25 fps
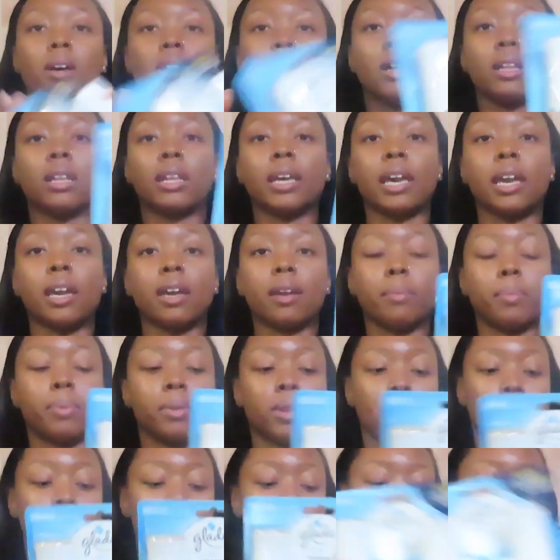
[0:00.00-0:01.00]
Glade
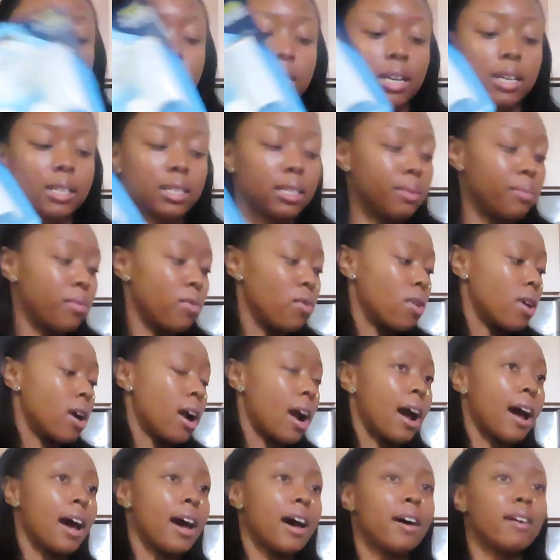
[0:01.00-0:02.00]
plugins. I got some more.
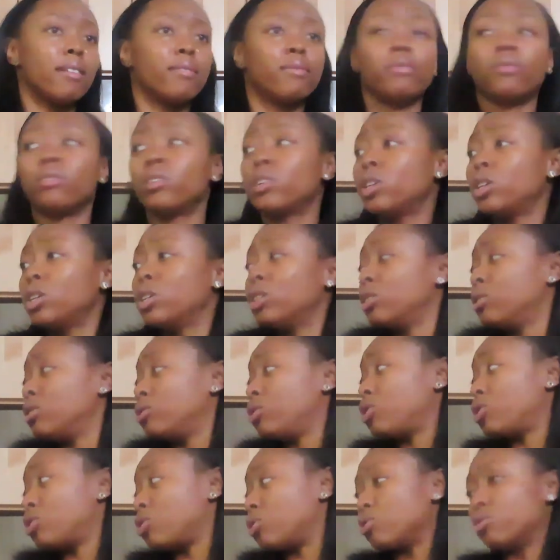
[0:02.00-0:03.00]
I have
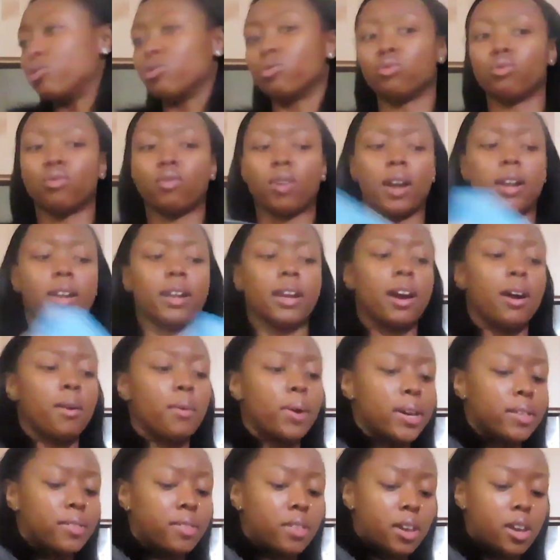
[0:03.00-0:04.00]
two right
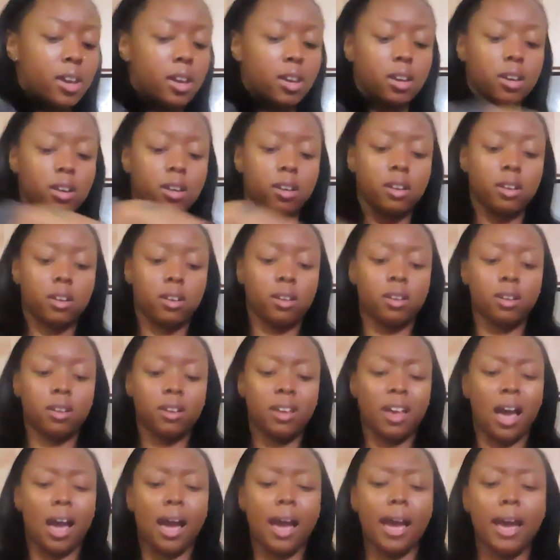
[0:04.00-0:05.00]
now, I think.
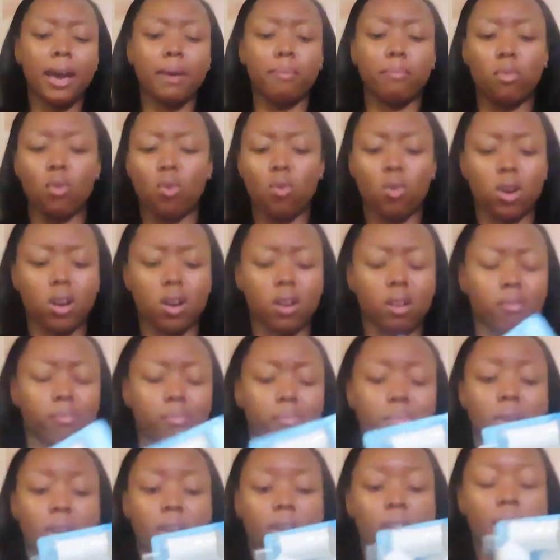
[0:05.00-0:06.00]
I had
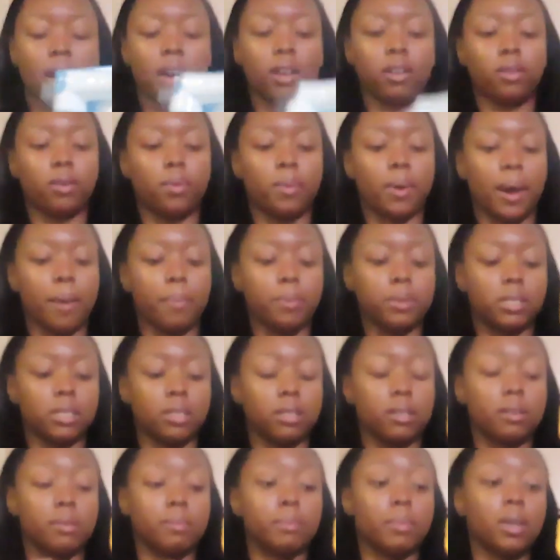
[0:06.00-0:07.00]
more, but I don't know what happened to
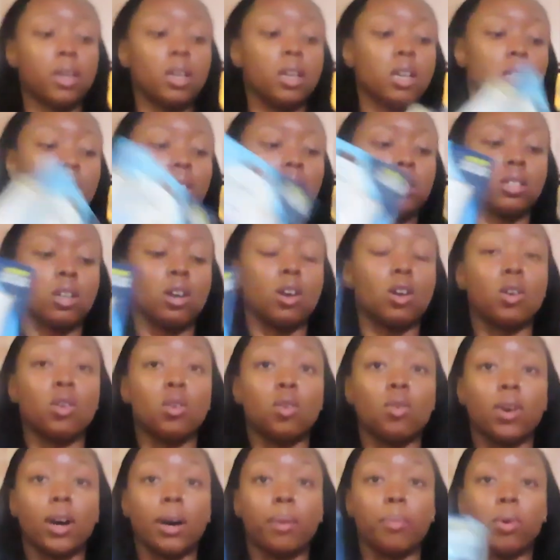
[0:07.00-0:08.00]
them.
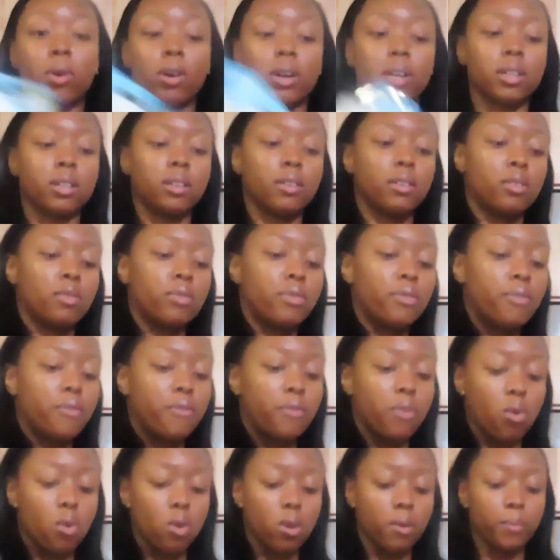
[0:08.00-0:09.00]
So I
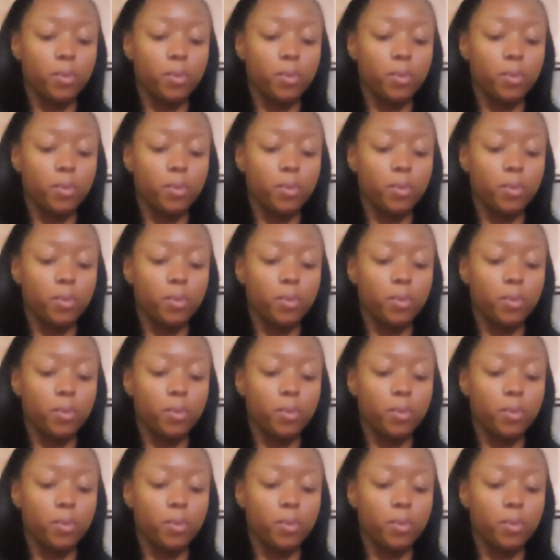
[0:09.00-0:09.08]
bought four